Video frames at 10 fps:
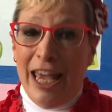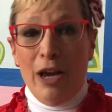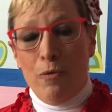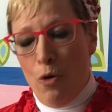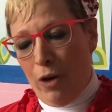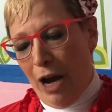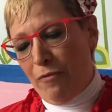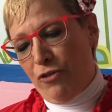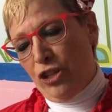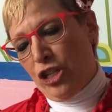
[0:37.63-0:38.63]
It woke
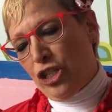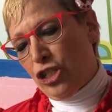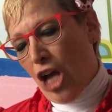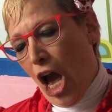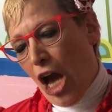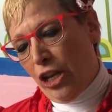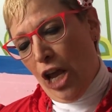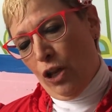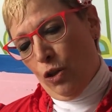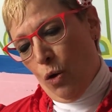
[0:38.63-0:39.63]
up feeling sad
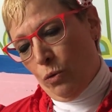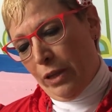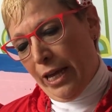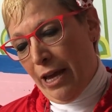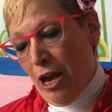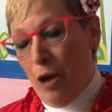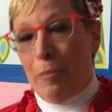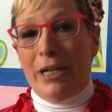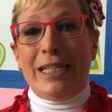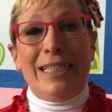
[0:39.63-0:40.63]
and lonely,
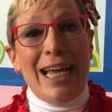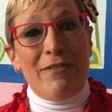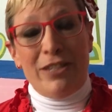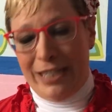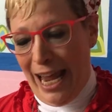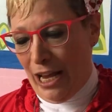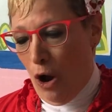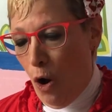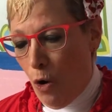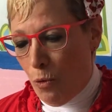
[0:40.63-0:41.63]
but instead of staying
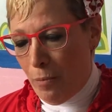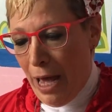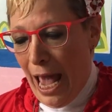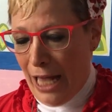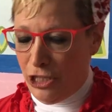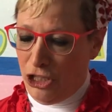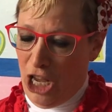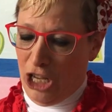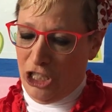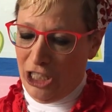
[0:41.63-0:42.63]
home and
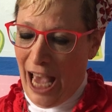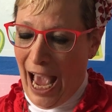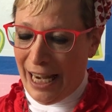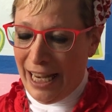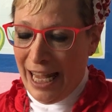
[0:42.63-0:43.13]
staying sad,